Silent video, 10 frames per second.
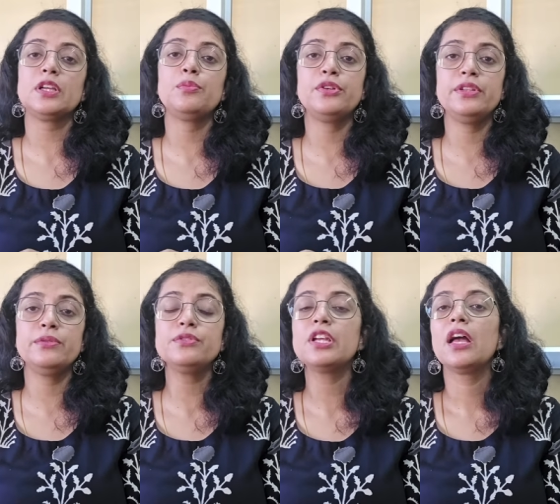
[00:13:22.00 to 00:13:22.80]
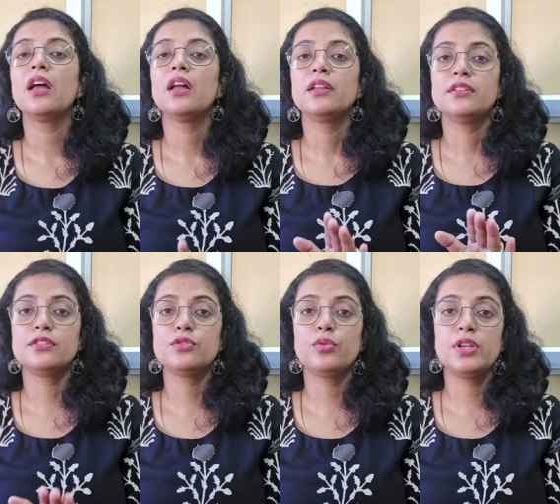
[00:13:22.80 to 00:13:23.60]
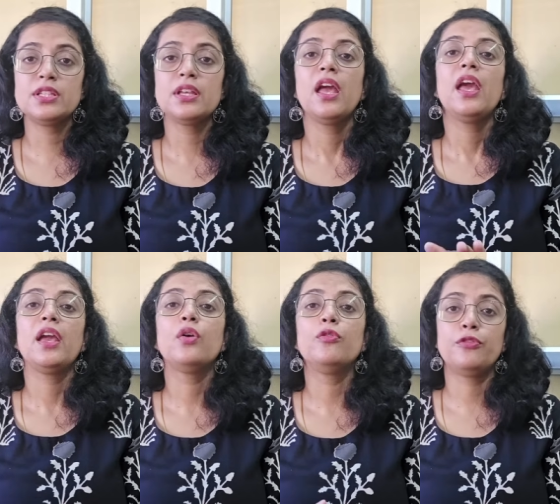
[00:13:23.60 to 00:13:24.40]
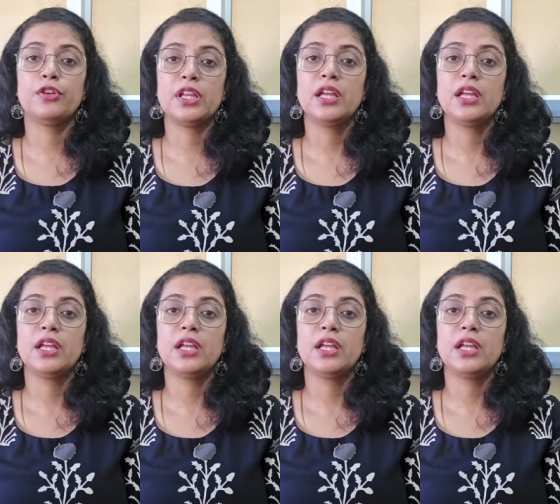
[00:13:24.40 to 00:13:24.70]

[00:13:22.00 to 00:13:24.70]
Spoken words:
produced. This is known as egophony.